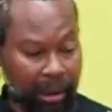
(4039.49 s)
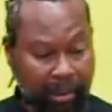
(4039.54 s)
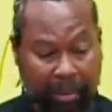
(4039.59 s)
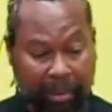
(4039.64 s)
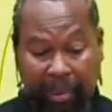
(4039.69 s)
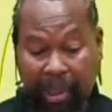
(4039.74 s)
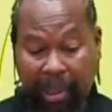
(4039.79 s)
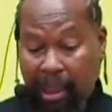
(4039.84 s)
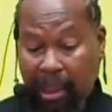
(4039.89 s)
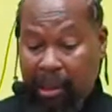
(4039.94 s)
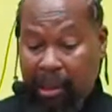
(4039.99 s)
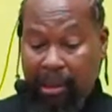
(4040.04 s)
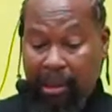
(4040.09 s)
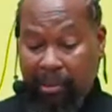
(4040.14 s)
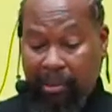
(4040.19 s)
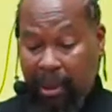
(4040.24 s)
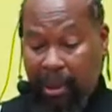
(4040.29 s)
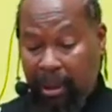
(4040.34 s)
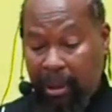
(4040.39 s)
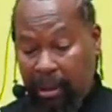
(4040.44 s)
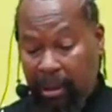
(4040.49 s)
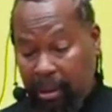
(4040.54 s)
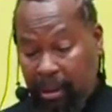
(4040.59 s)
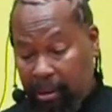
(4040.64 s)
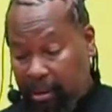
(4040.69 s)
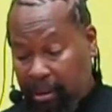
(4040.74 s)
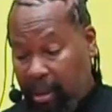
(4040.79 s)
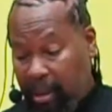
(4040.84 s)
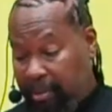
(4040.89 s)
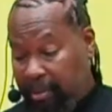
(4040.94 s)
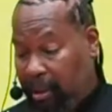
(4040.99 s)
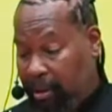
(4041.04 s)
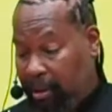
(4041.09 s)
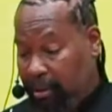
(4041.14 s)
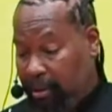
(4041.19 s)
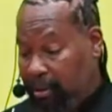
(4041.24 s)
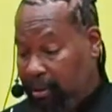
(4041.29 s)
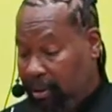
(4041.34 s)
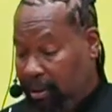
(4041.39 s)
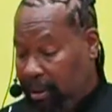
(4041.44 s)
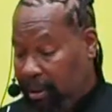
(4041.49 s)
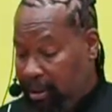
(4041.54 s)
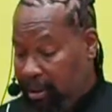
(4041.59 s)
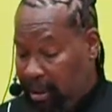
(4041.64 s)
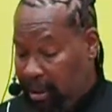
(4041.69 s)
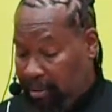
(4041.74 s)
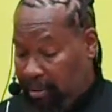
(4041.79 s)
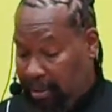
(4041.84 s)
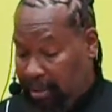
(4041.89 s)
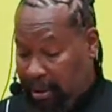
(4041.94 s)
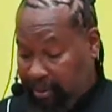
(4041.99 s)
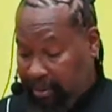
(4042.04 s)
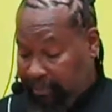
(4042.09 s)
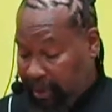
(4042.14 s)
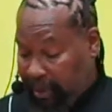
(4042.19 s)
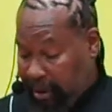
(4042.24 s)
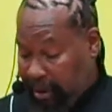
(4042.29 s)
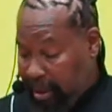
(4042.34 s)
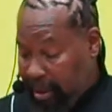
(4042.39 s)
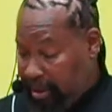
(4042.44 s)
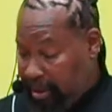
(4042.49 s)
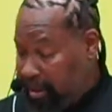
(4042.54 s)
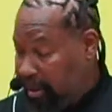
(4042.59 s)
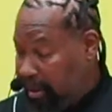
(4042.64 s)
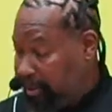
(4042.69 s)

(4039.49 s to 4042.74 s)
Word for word: my parents were summer during the summer on um, vacation.